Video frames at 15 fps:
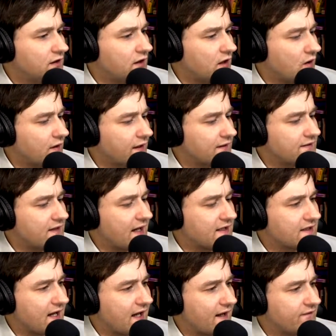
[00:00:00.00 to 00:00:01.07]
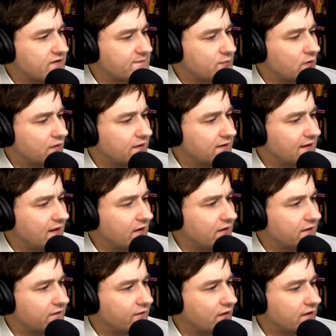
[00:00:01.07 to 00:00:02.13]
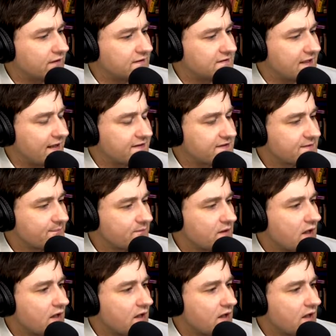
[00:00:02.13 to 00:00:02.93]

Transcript: Oh, okay. I had this broken down as far as deaths.